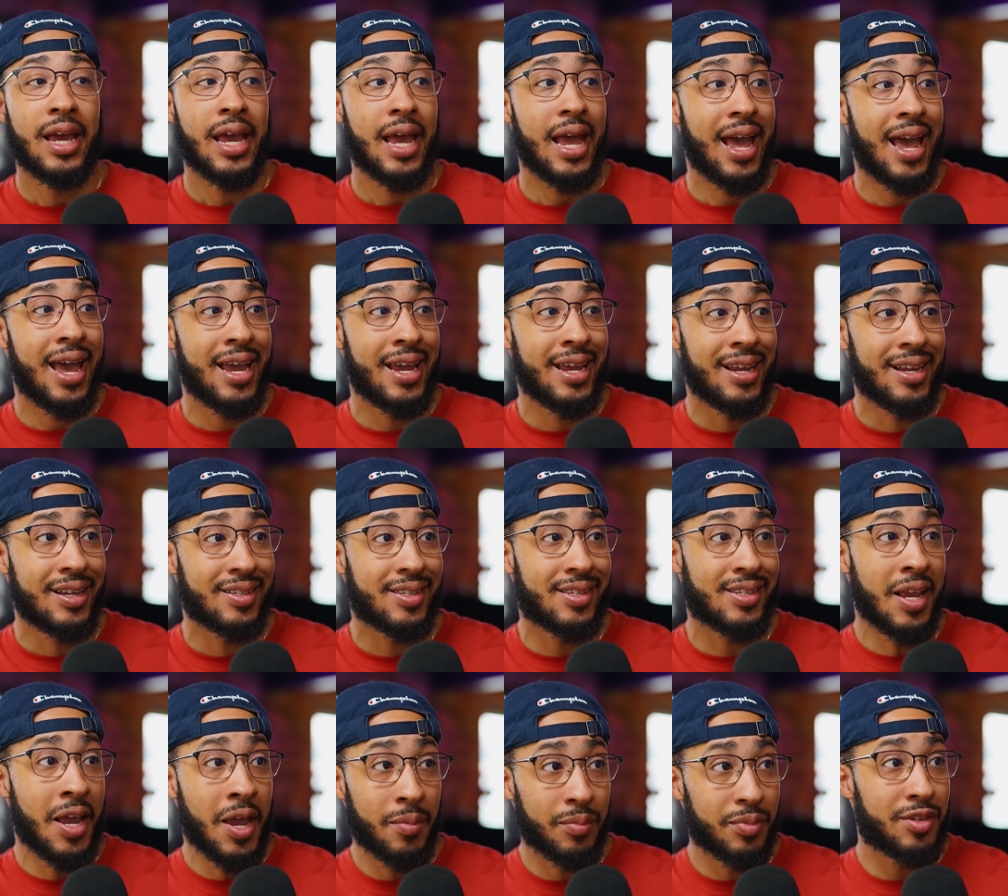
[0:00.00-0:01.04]
a
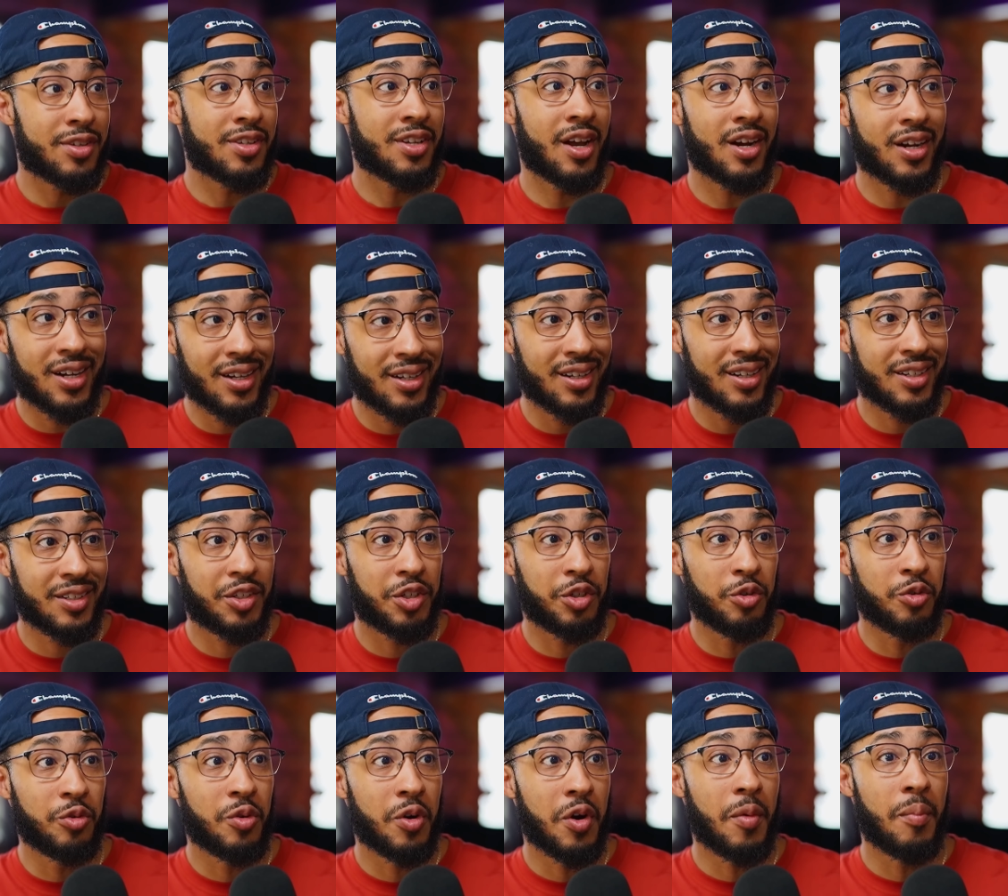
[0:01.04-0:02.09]
simp sucker
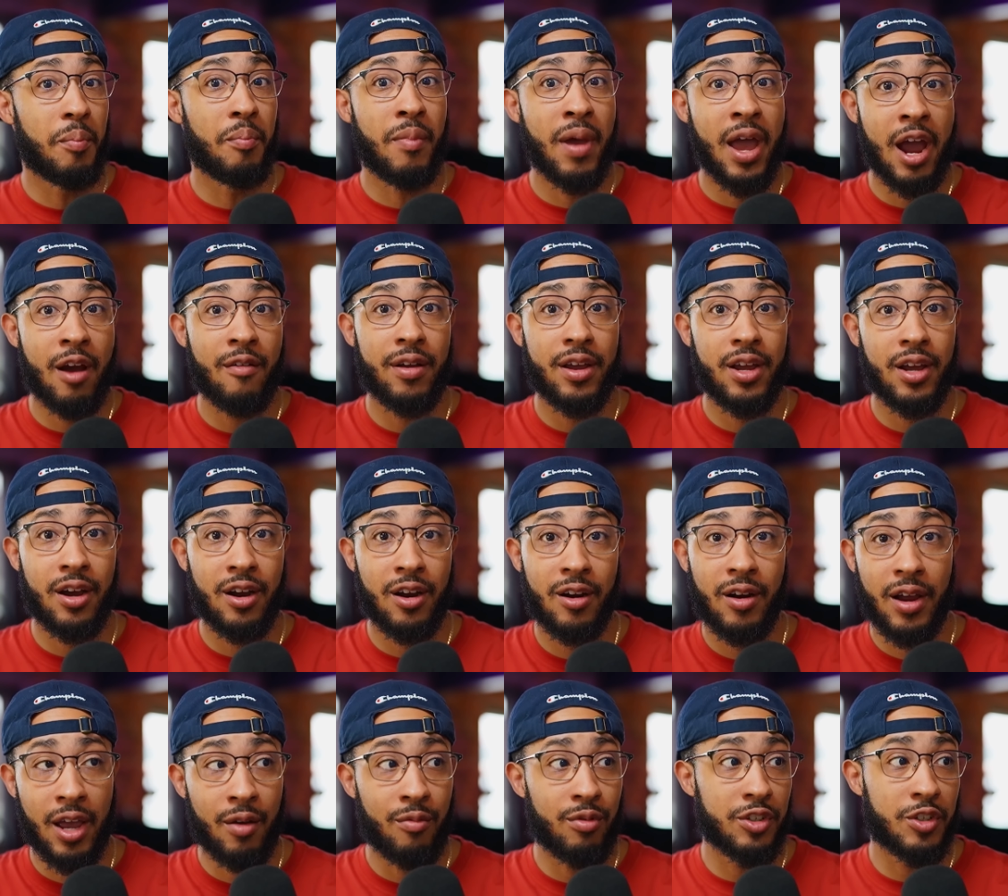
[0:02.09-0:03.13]
to marry her,
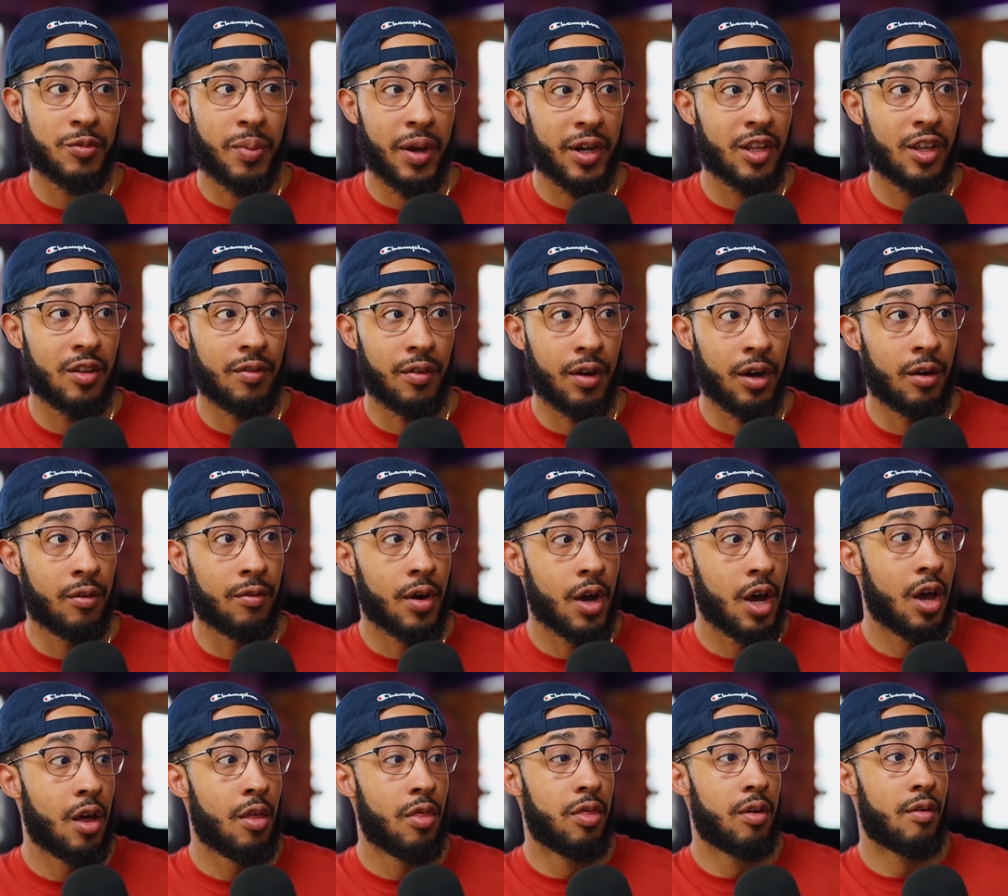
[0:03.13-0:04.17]
irrespective of
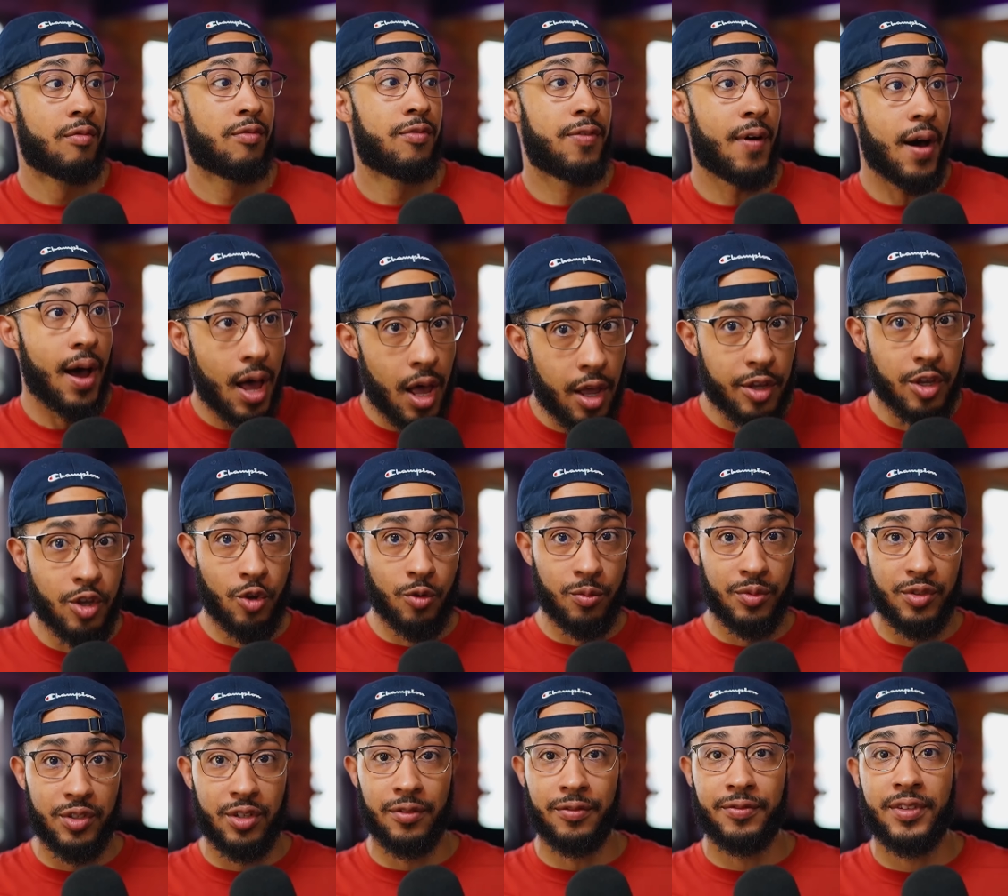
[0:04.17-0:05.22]
the
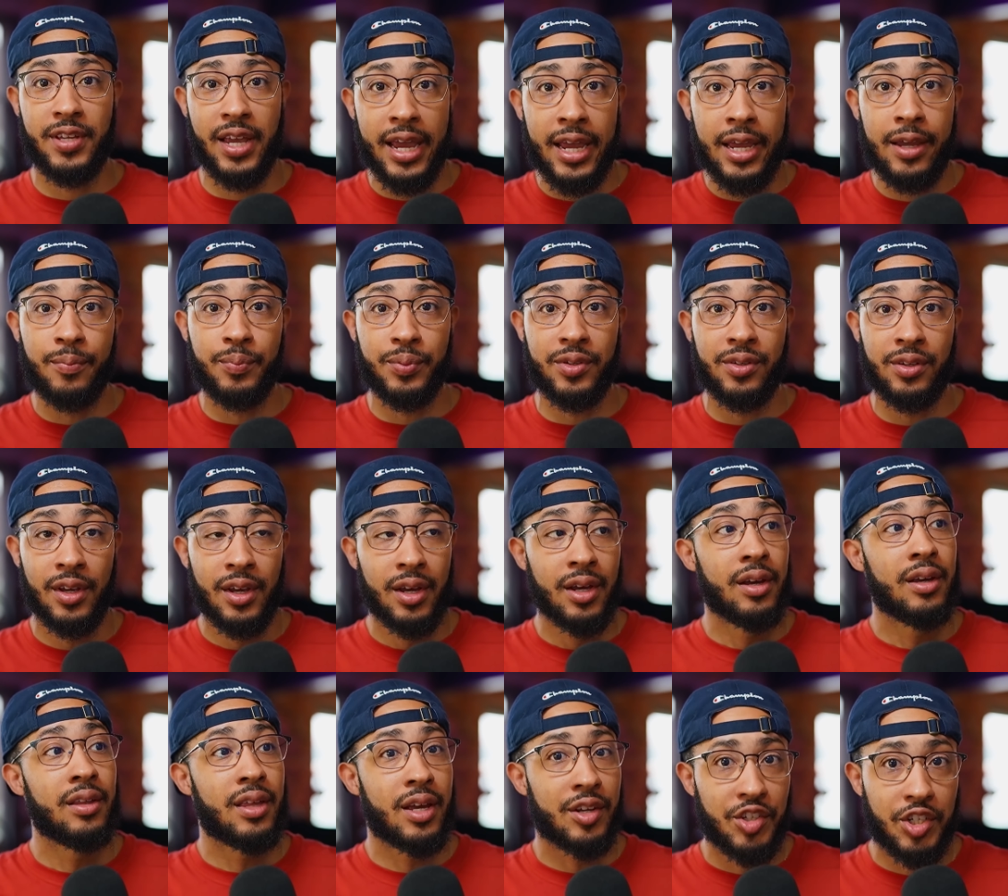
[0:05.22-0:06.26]
volumes of tapes
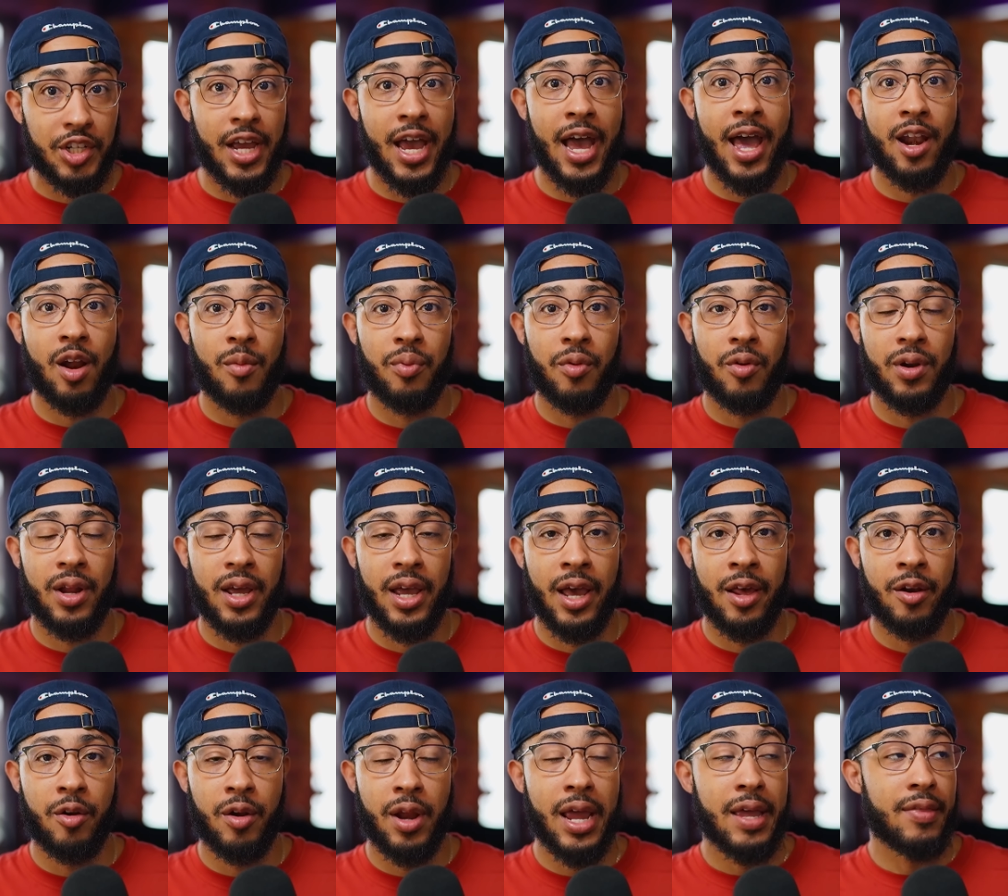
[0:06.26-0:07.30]
that she had up on the
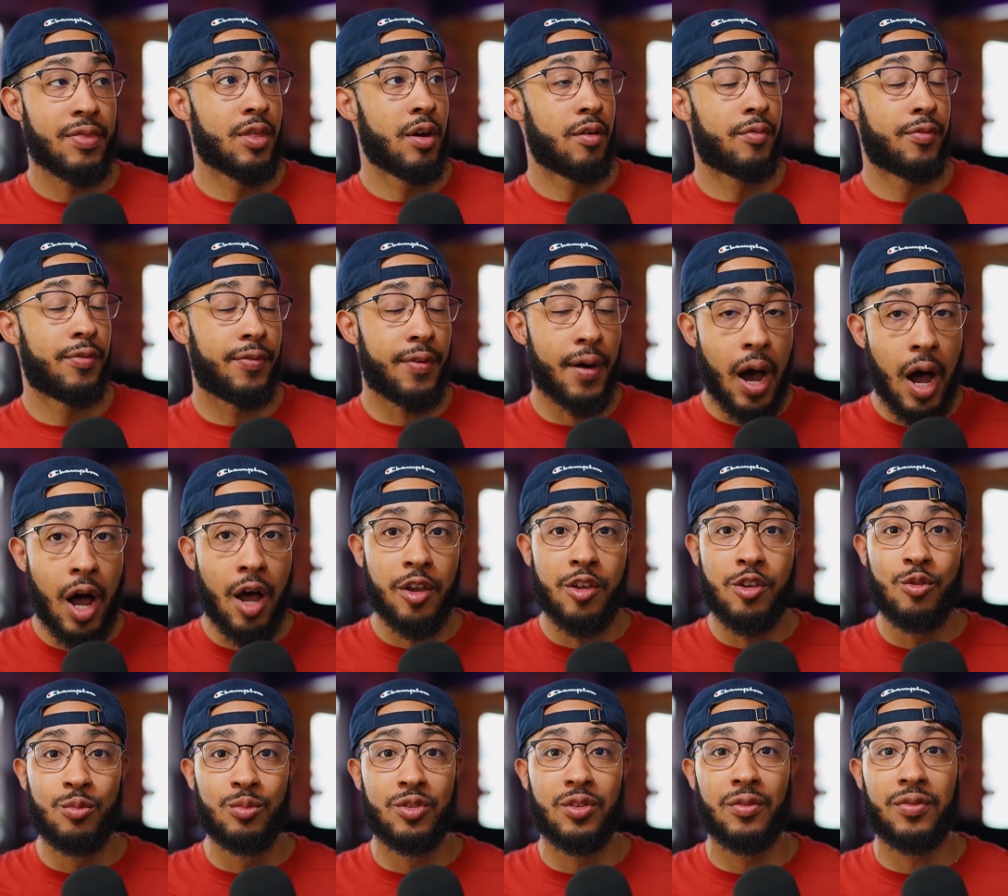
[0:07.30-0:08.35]
internet and the
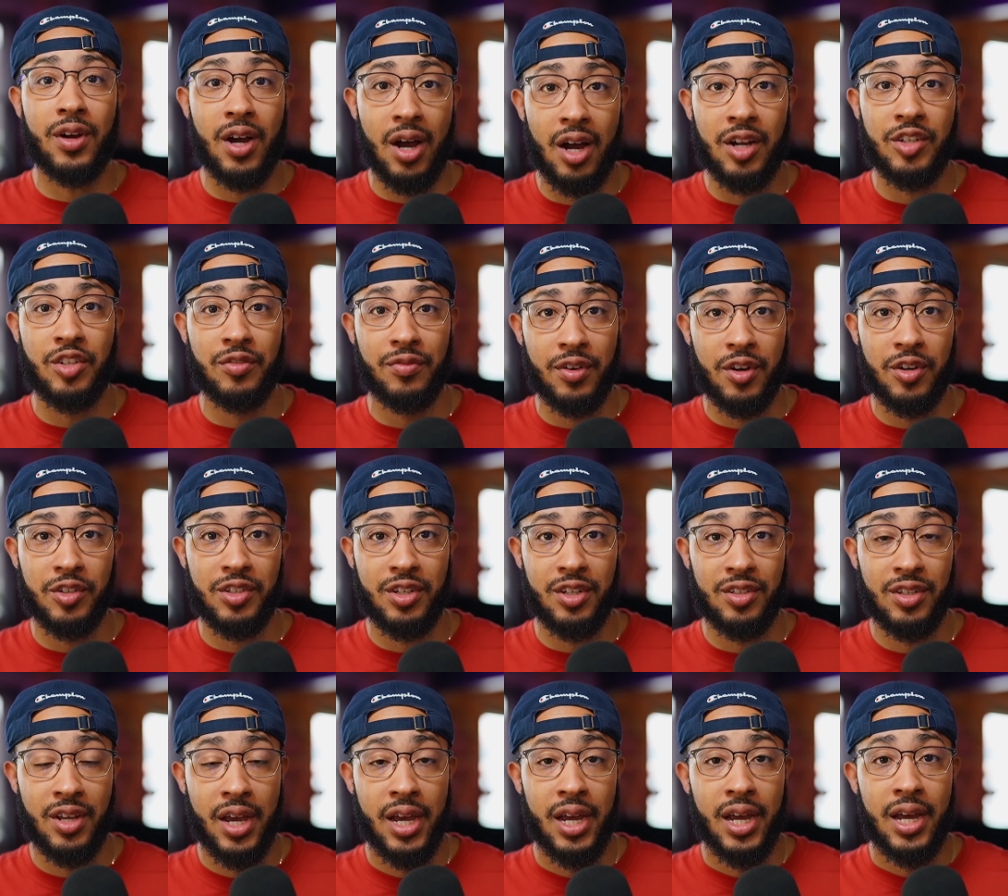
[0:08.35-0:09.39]
volumes of
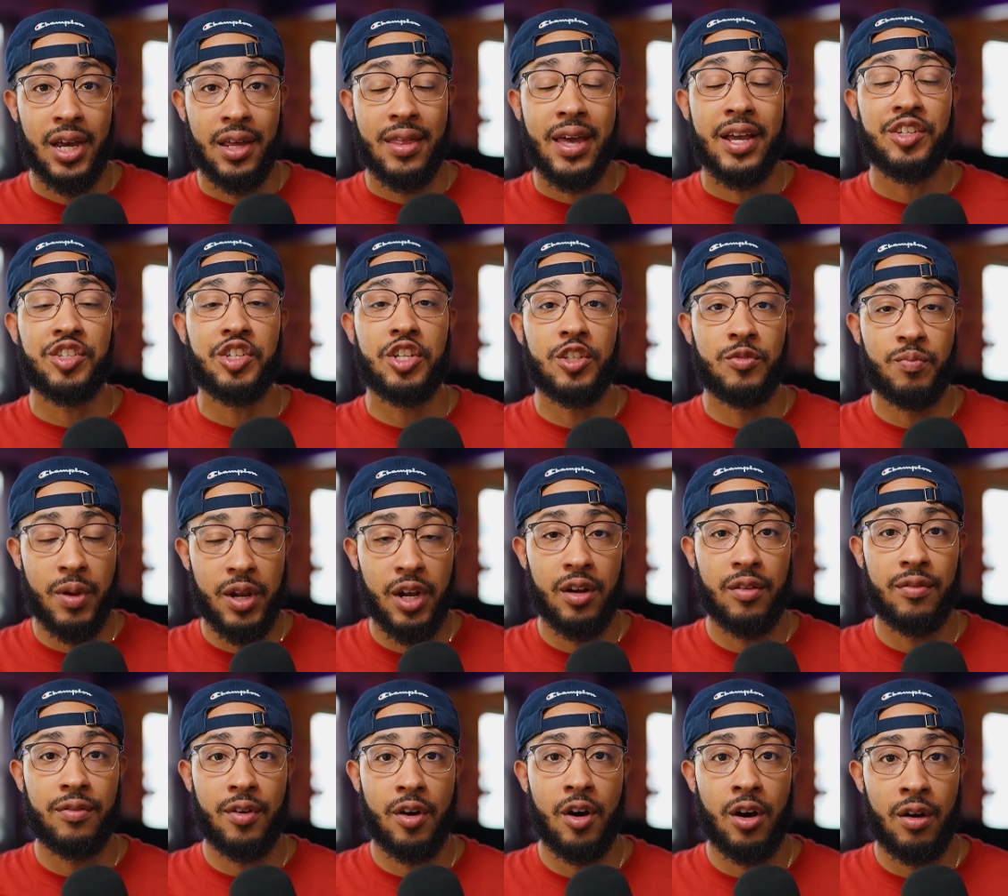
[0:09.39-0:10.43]
controversies that she's been
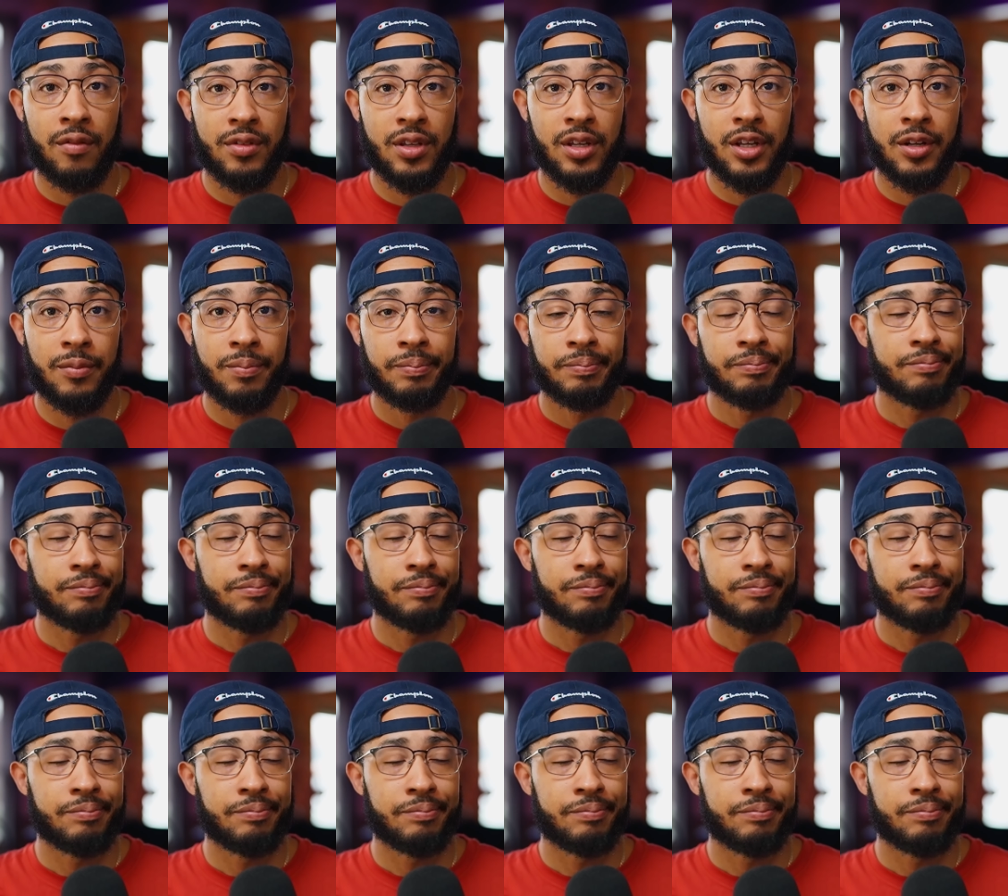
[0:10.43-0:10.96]
involved in.